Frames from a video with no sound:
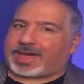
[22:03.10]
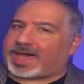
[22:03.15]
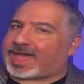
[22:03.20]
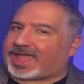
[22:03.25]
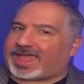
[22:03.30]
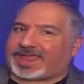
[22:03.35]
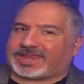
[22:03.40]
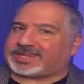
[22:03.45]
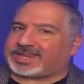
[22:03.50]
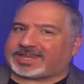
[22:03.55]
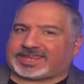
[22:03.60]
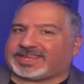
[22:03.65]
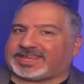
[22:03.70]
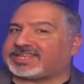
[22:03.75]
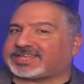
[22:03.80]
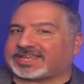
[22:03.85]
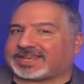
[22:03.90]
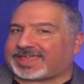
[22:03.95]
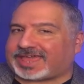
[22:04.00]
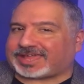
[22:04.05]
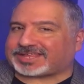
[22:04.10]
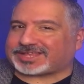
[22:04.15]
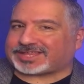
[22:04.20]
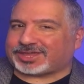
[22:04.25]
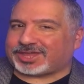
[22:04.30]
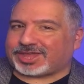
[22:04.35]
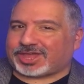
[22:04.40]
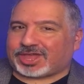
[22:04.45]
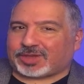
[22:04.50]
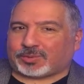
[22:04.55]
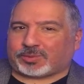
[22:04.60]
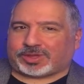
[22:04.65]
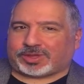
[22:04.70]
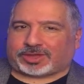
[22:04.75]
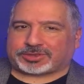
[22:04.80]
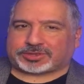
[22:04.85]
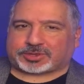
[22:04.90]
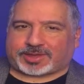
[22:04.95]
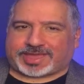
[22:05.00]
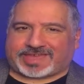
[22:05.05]
mind and intellect. We
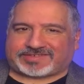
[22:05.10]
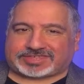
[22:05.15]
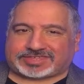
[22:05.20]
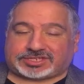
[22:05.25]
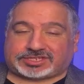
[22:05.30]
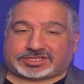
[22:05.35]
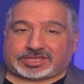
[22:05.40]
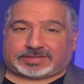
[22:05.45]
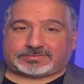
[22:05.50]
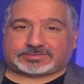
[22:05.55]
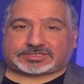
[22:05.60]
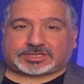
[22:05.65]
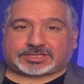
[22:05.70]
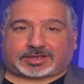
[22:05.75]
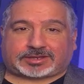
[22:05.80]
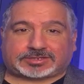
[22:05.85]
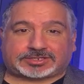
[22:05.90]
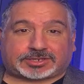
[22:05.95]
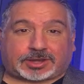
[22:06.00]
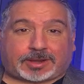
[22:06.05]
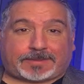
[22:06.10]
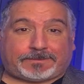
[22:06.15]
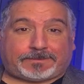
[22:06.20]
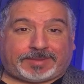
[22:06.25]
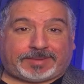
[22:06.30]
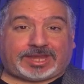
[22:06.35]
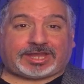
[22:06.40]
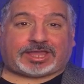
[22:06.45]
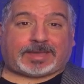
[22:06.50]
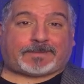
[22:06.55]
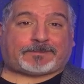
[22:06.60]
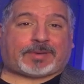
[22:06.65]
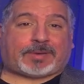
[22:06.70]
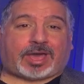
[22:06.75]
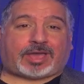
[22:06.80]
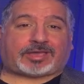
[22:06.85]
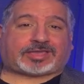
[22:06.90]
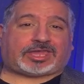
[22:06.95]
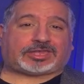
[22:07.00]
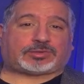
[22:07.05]
also have the James Salazar Media
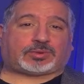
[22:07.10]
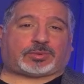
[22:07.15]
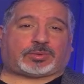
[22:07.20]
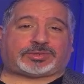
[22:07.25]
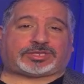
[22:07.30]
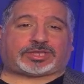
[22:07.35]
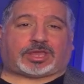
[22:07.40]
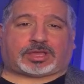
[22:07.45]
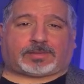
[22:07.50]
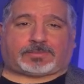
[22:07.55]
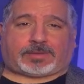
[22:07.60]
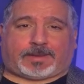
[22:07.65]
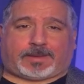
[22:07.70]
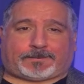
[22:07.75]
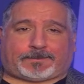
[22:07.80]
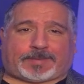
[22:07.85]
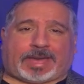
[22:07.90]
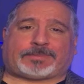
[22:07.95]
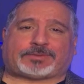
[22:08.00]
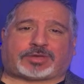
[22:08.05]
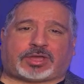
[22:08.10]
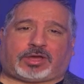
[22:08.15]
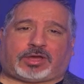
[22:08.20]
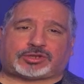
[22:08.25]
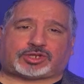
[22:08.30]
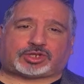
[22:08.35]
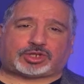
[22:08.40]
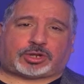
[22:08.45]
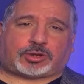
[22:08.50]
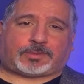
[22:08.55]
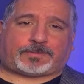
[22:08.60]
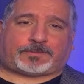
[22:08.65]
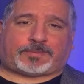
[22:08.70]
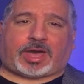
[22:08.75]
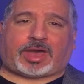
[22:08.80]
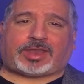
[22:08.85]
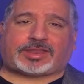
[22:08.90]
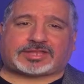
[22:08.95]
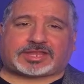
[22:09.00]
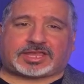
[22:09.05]
Podcast, where we talk about pop culture,
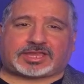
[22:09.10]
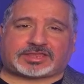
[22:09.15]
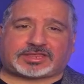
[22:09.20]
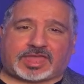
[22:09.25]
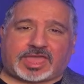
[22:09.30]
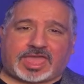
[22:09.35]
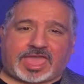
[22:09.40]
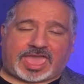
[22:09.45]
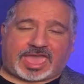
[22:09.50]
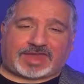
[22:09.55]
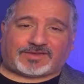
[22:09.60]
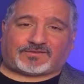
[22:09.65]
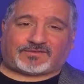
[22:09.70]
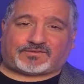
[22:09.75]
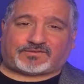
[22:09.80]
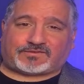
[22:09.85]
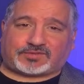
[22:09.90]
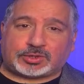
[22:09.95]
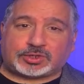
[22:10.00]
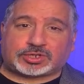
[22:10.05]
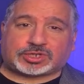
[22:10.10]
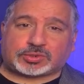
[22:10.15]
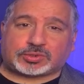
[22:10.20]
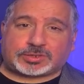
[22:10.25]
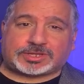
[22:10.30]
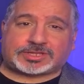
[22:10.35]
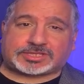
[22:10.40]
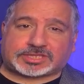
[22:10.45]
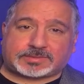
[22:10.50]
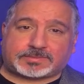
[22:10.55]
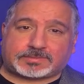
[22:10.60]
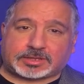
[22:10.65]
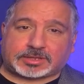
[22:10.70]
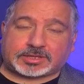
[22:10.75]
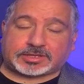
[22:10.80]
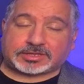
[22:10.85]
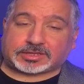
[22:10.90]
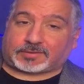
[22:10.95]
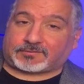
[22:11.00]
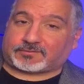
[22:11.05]
politics, and futurism
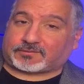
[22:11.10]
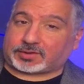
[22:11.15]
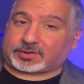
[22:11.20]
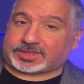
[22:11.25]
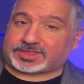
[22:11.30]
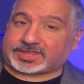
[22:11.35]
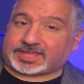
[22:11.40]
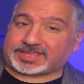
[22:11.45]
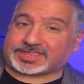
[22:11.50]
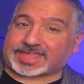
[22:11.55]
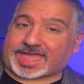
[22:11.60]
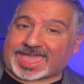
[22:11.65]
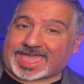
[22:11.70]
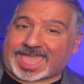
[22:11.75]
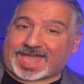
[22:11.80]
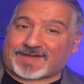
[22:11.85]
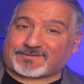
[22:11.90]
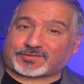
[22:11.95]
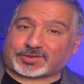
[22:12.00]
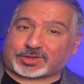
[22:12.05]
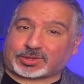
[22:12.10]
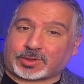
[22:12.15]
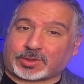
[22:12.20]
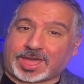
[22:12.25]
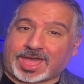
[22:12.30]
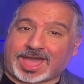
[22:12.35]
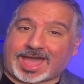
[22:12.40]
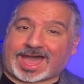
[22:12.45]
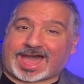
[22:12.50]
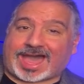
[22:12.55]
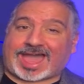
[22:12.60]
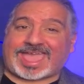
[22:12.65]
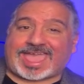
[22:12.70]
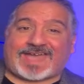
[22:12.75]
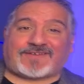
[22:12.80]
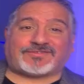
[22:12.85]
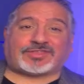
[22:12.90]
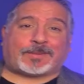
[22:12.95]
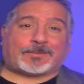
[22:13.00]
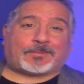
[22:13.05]
some free things I have for you. I
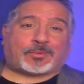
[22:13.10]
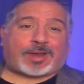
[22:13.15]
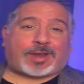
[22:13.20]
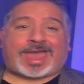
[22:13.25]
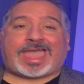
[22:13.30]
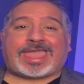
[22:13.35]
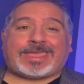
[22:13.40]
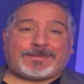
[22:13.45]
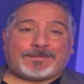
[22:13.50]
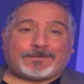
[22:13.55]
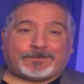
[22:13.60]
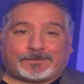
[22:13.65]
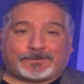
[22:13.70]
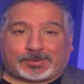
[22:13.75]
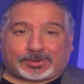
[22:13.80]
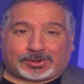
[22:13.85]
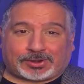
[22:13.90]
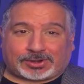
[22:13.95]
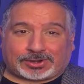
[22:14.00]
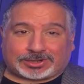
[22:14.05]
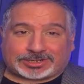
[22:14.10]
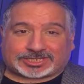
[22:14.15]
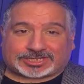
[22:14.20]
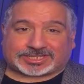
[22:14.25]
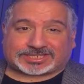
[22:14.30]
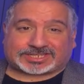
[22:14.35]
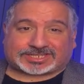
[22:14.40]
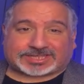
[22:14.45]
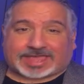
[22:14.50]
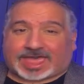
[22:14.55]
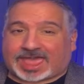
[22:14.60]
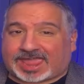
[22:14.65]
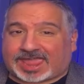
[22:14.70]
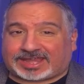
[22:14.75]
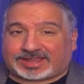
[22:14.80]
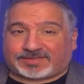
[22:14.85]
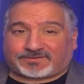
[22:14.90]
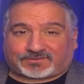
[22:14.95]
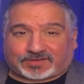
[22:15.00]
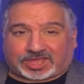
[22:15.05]
have the Bright Burn
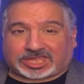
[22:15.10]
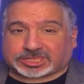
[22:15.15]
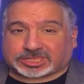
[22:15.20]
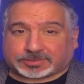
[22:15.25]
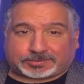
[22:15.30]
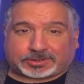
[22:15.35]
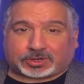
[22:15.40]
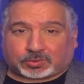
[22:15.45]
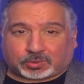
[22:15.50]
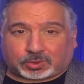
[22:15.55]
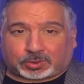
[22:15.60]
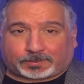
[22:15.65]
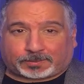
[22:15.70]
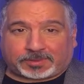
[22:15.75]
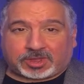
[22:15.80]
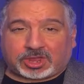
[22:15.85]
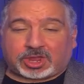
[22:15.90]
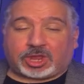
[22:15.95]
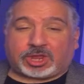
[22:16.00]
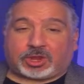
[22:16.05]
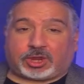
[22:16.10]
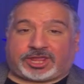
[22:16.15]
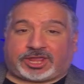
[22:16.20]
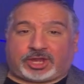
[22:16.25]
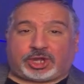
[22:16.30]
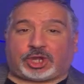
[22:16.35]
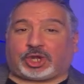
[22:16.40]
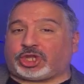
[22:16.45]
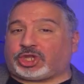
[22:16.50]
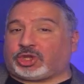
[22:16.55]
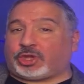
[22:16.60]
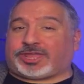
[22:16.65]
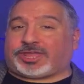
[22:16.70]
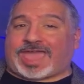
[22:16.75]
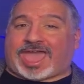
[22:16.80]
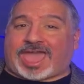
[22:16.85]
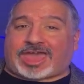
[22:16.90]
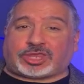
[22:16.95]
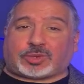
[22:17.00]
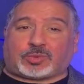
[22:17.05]
Society Facebook group. Here you
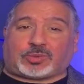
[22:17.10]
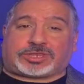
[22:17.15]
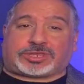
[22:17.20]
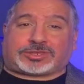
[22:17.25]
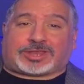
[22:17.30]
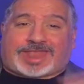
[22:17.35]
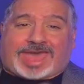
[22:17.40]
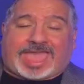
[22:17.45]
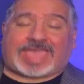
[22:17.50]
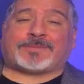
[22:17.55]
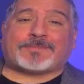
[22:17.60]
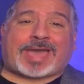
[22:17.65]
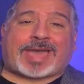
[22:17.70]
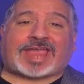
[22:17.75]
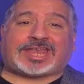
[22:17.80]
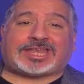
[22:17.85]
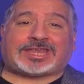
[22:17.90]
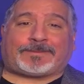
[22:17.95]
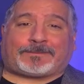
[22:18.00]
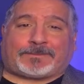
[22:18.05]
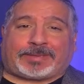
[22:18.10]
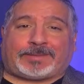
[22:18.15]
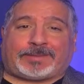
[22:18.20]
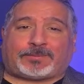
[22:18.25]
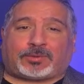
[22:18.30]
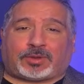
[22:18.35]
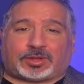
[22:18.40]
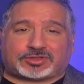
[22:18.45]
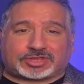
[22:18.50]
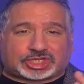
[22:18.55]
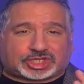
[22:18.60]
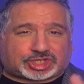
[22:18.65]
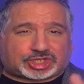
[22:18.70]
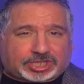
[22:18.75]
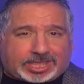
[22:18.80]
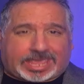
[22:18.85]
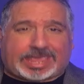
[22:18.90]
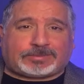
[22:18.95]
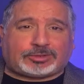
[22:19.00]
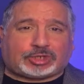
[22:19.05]
gather with like minded people on the
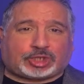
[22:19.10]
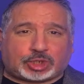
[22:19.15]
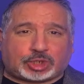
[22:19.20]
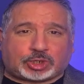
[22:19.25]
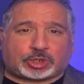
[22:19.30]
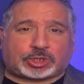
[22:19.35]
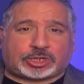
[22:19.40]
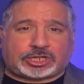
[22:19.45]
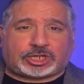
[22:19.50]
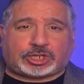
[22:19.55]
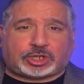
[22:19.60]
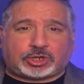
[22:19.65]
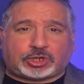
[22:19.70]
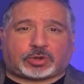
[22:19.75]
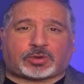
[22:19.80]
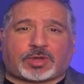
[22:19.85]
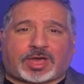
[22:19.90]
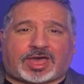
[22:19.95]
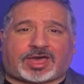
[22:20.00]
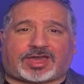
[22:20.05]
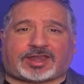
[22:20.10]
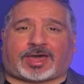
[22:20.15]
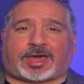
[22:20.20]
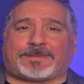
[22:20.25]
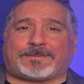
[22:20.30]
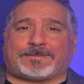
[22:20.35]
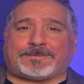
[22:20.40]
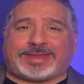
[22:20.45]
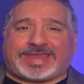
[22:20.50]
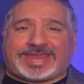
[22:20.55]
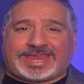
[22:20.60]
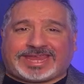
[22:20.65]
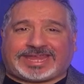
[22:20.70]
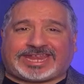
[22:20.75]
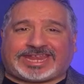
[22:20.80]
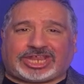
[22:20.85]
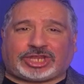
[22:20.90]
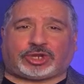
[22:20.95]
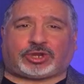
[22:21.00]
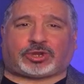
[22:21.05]
same journey you're on, on
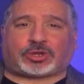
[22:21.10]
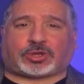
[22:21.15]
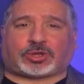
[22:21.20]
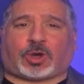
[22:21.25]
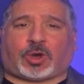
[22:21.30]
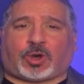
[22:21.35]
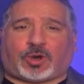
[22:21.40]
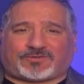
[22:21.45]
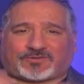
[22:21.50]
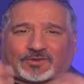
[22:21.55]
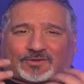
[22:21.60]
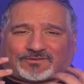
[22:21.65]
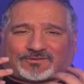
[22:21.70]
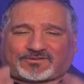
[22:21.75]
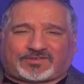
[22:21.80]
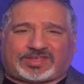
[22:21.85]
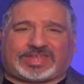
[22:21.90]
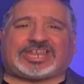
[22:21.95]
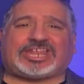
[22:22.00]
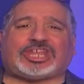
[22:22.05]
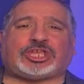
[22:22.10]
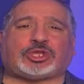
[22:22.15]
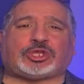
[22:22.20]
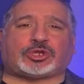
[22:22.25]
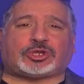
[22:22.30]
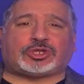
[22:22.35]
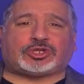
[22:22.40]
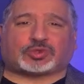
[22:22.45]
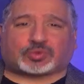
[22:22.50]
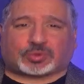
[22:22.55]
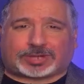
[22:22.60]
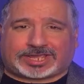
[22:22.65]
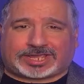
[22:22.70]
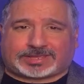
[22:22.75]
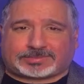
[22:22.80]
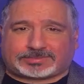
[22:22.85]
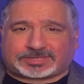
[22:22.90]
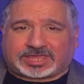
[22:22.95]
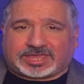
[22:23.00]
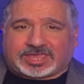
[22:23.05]
meeting your goal, fulfilling your
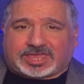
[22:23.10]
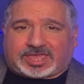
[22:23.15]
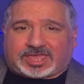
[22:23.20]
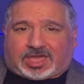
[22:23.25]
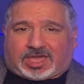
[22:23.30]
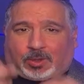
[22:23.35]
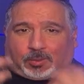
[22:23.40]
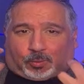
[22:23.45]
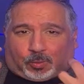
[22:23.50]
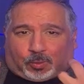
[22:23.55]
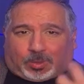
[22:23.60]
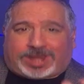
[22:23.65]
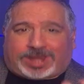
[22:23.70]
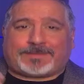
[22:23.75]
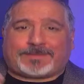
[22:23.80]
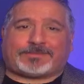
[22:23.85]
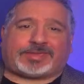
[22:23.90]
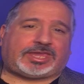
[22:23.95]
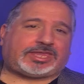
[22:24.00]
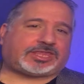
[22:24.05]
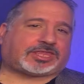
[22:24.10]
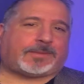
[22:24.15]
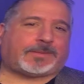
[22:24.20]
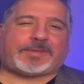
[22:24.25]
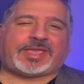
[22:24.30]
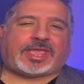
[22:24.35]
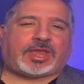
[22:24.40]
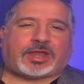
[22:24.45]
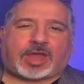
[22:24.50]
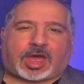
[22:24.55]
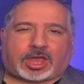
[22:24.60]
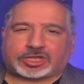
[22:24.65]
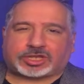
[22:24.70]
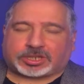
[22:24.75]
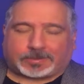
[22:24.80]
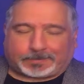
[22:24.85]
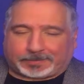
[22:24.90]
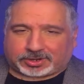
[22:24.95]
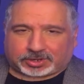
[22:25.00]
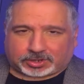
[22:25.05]
dreams, and what it means to be an
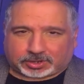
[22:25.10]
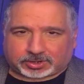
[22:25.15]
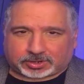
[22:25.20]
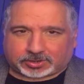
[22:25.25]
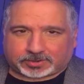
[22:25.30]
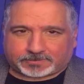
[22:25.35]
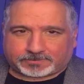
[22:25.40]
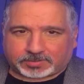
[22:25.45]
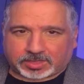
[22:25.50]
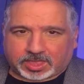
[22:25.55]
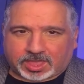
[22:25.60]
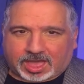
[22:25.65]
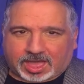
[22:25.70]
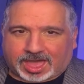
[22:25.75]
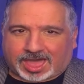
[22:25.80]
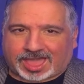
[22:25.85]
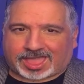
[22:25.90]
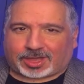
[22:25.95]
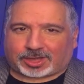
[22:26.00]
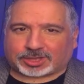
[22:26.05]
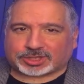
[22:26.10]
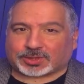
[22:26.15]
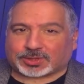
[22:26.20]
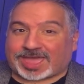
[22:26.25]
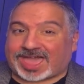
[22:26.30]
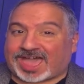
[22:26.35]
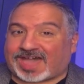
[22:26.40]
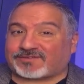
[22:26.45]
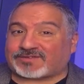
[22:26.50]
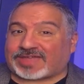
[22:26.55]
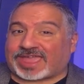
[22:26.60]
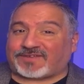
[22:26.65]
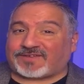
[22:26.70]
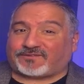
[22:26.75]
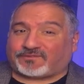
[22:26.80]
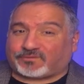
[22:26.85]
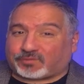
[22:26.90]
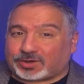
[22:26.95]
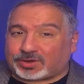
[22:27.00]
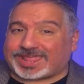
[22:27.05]
entrepreneur. I also have a
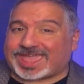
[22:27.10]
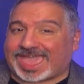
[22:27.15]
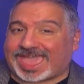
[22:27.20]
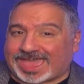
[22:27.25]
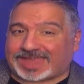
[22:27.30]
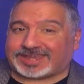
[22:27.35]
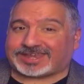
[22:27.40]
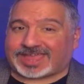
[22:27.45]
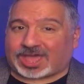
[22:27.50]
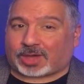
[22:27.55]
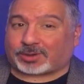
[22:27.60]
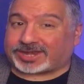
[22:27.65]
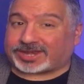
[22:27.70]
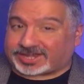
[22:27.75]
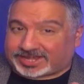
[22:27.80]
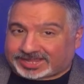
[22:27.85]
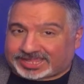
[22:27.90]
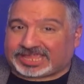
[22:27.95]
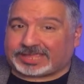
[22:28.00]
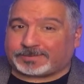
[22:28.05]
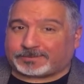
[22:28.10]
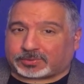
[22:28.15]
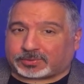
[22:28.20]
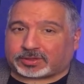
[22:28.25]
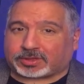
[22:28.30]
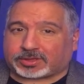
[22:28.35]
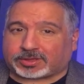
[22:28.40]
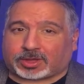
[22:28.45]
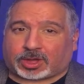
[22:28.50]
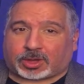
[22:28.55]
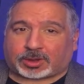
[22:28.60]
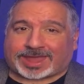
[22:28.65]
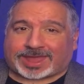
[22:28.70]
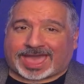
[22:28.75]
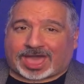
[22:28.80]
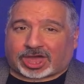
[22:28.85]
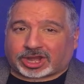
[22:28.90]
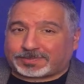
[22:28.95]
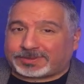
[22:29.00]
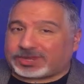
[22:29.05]
free handout, an ebook called
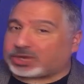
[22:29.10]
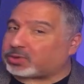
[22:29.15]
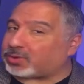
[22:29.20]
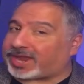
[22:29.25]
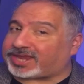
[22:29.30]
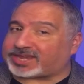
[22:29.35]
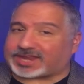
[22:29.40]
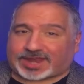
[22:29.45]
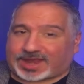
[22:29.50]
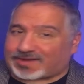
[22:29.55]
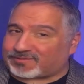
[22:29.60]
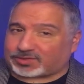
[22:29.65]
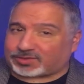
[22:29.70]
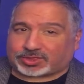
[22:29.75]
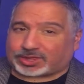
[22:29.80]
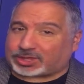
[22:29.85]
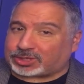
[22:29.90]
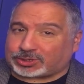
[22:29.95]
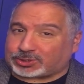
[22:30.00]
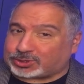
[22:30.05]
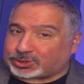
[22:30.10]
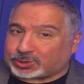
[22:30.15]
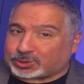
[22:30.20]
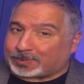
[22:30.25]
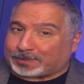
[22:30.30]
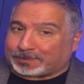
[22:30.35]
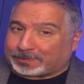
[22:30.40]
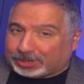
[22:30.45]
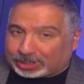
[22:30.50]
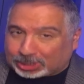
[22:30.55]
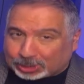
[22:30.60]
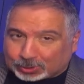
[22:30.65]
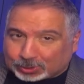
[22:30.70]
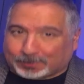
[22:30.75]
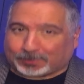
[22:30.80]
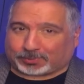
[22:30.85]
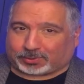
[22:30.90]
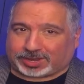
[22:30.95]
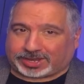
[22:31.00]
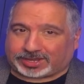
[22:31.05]
How to Be Great at Everything You Do
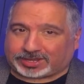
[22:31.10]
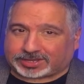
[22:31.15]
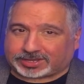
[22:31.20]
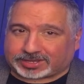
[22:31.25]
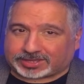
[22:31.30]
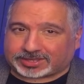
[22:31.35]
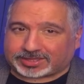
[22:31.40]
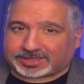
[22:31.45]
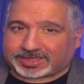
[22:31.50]
Blueprint.